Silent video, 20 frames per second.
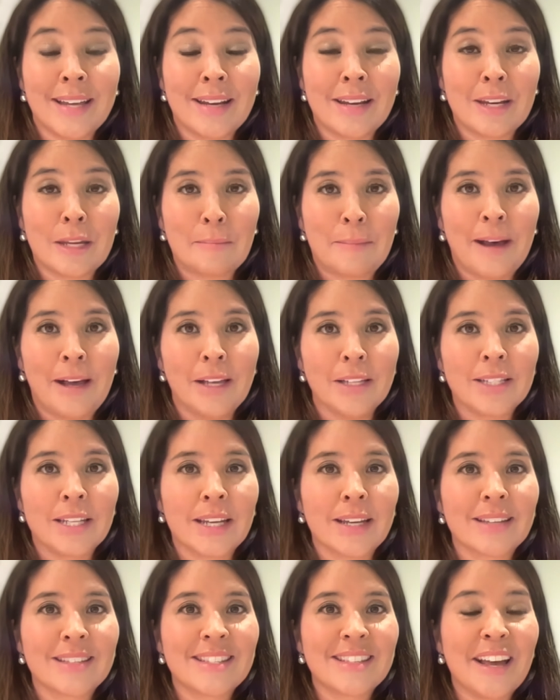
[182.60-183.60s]
identity
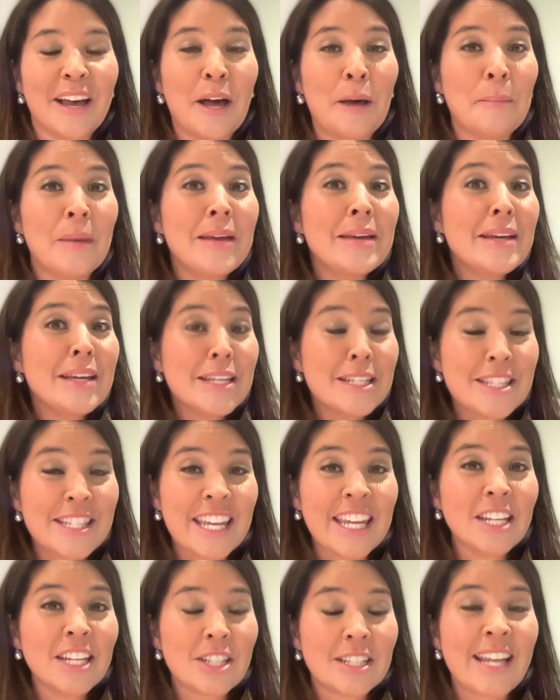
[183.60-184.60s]
politics.
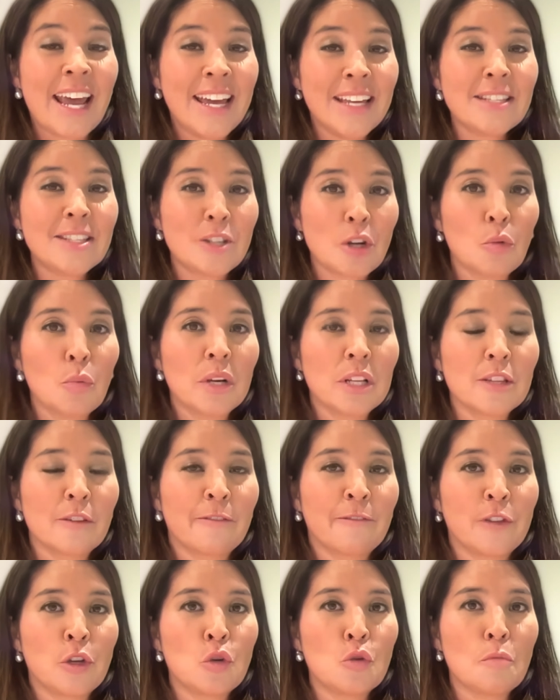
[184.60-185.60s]
Tests are one of
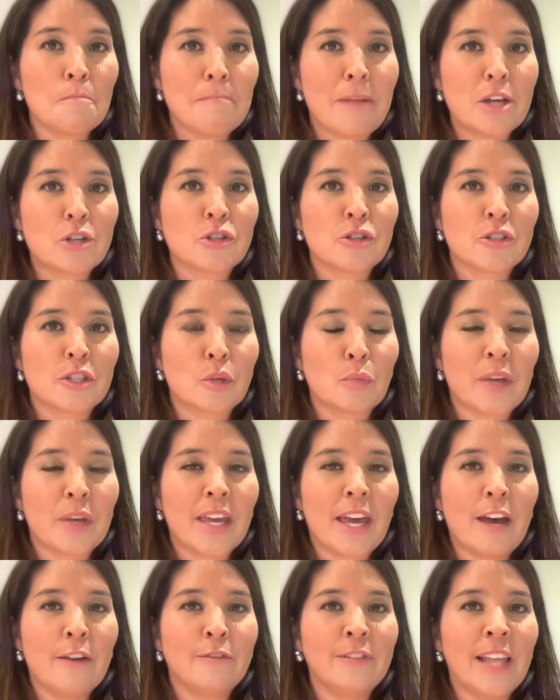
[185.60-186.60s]
the few measures that
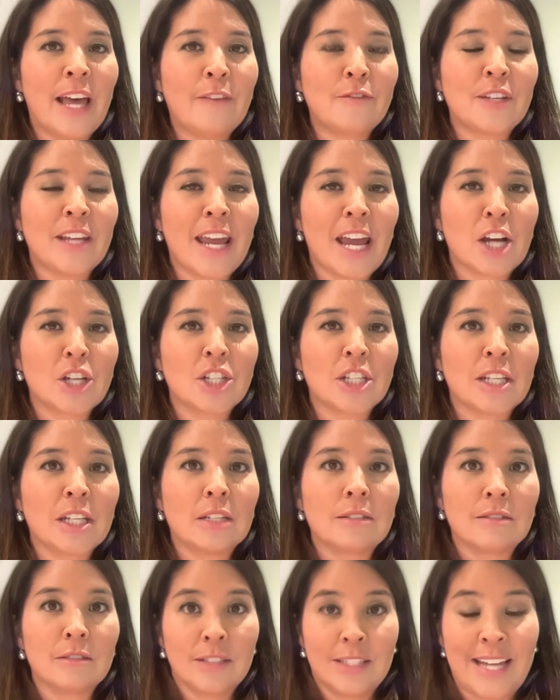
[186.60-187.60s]
we have left to
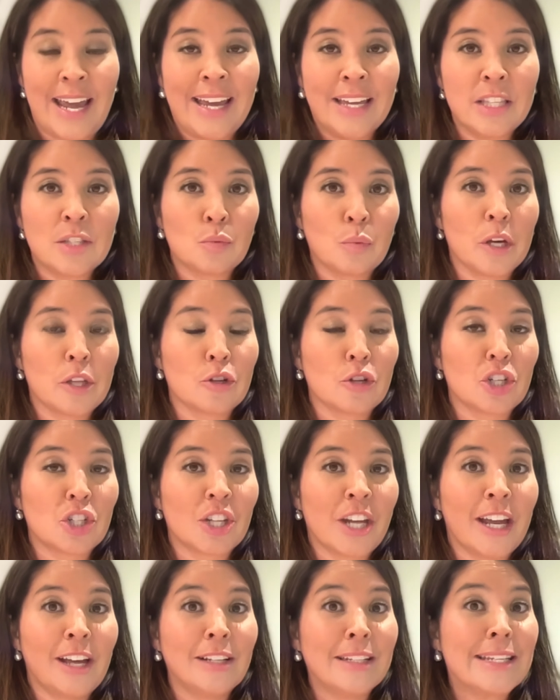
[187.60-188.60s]
actually test whether a
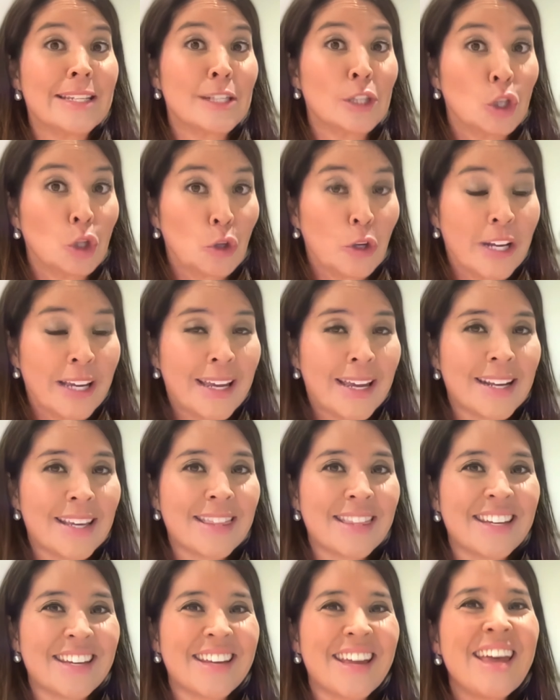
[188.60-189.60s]
child is learning
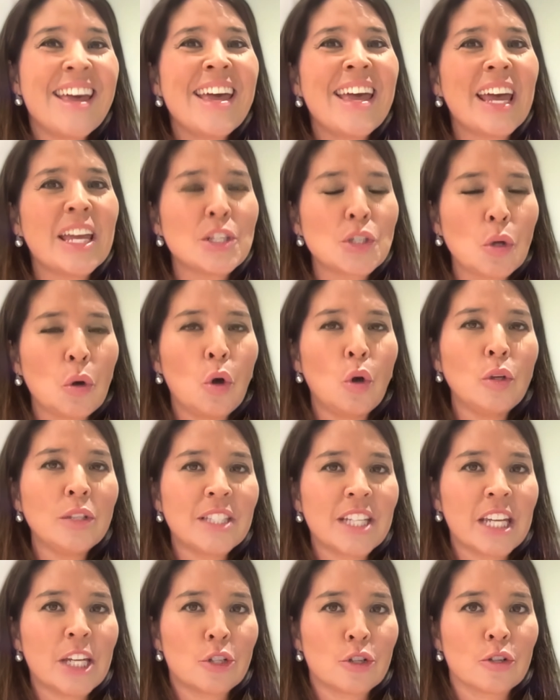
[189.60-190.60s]
anything and to
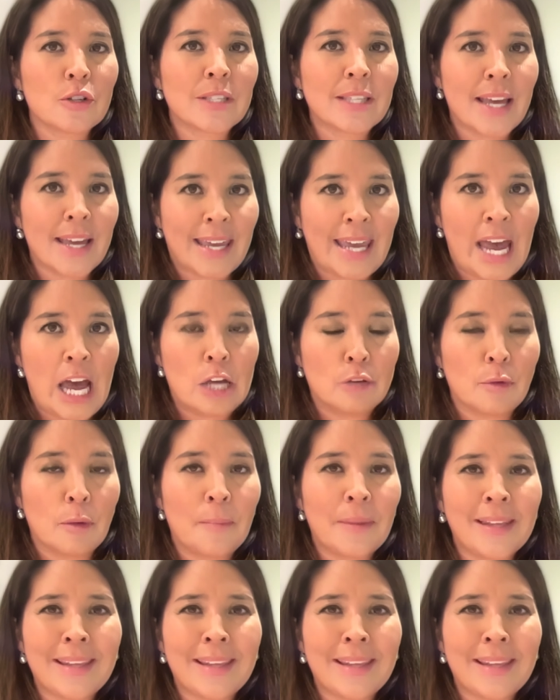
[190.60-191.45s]
hold teachers accountable.